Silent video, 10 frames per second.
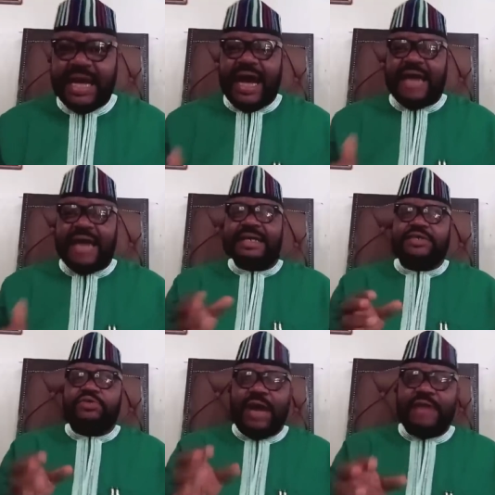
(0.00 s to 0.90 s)
And that
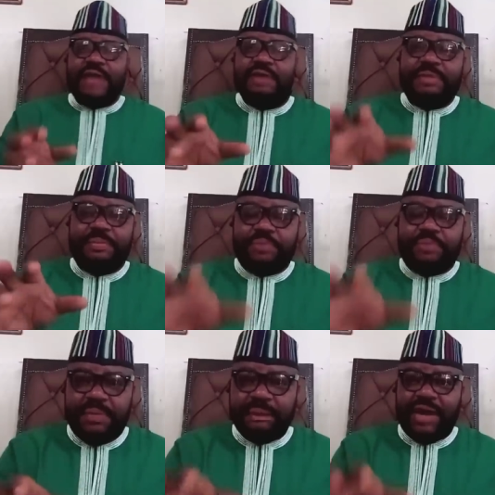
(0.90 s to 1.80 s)
is why you have the
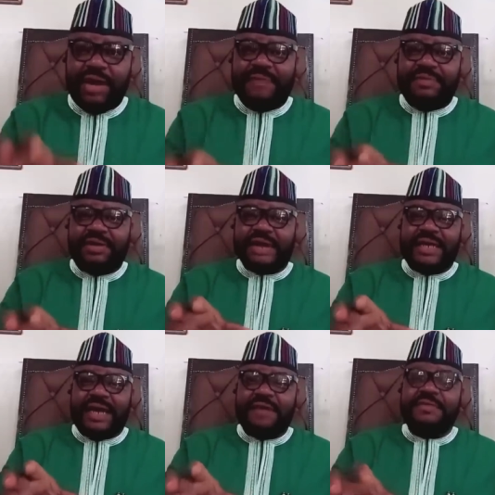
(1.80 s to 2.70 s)
problem you're having right
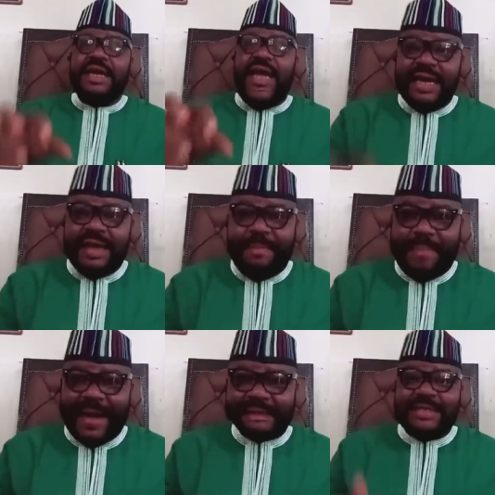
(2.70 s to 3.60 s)
now in the
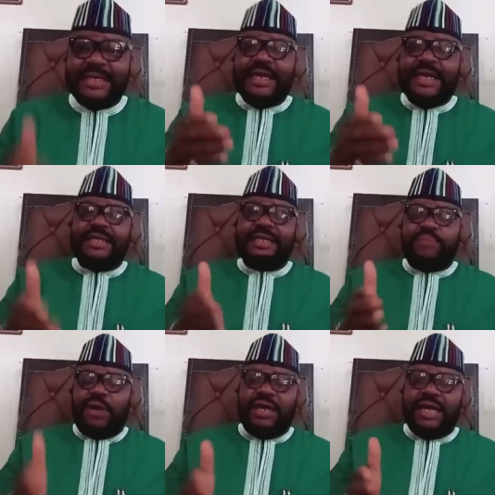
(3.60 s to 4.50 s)
party. It
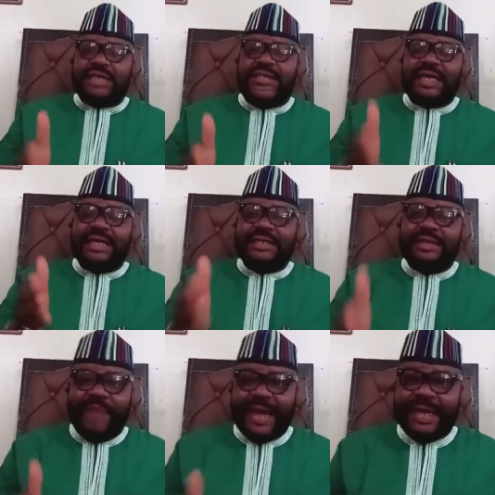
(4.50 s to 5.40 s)
is more or less like a
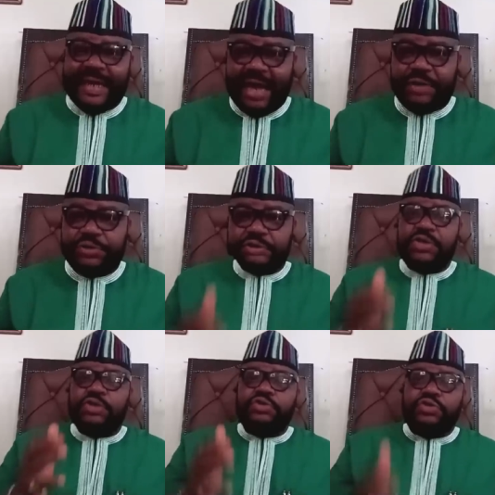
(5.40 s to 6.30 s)
divided house
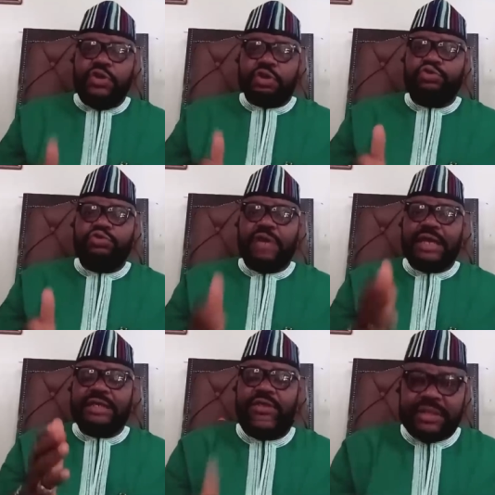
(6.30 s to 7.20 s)
those who
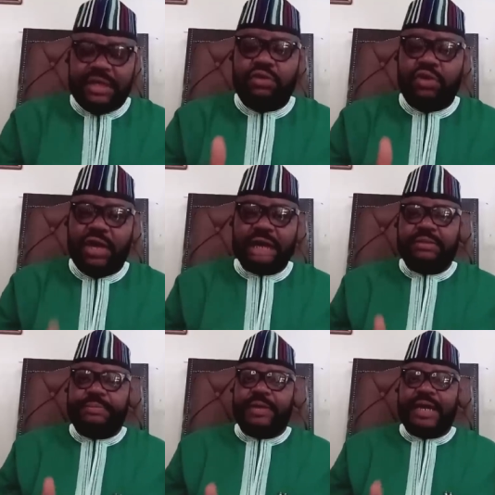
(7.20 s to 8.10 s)
are still loyal
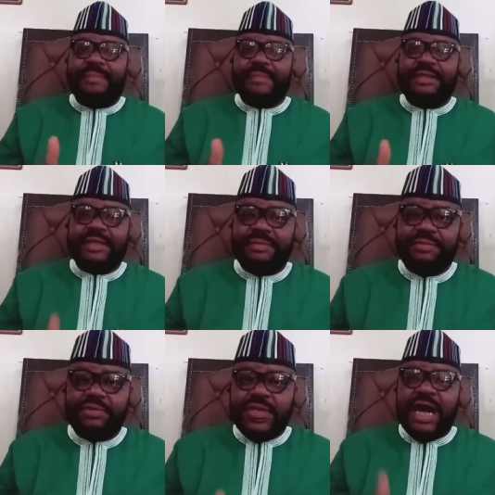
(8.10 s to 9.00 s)
to Bola
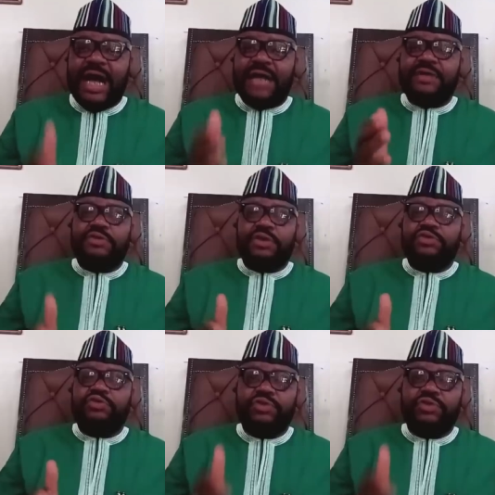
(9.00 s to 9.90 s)
Tinubu and
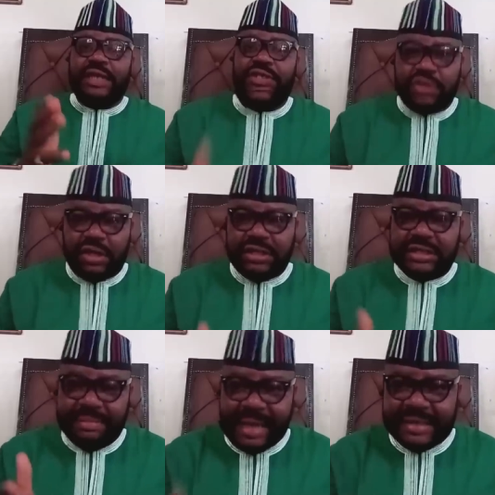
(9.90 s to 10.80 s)
those who ensured
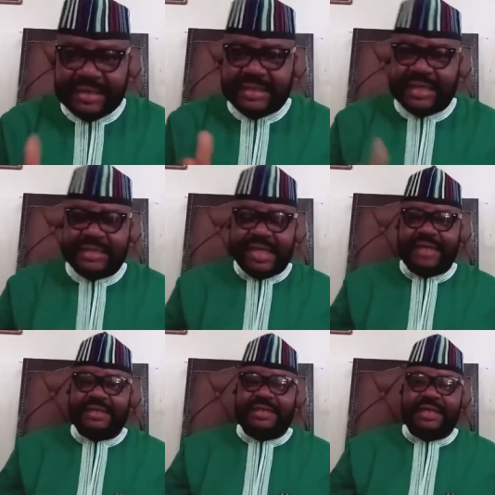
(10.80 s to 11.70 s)
his emergence as a
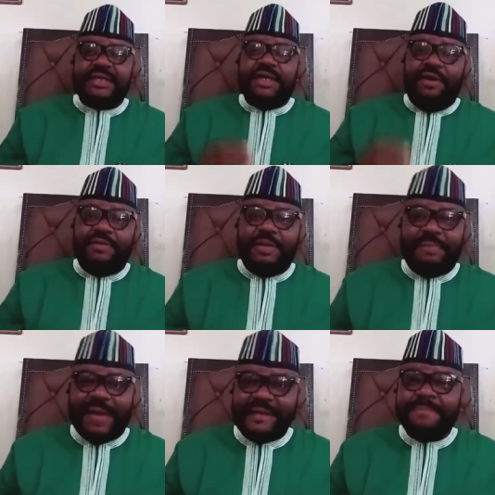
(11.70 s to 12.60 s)
candidate of the
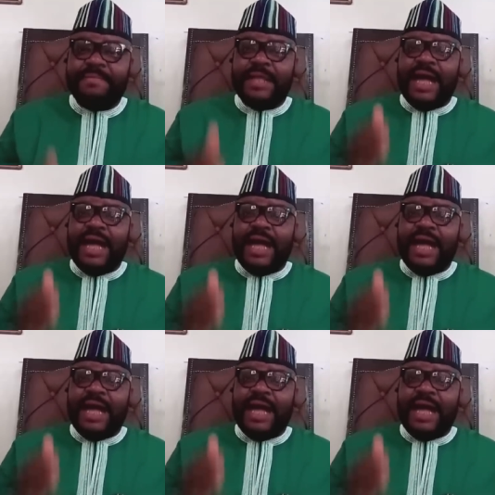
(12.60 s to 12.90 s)
party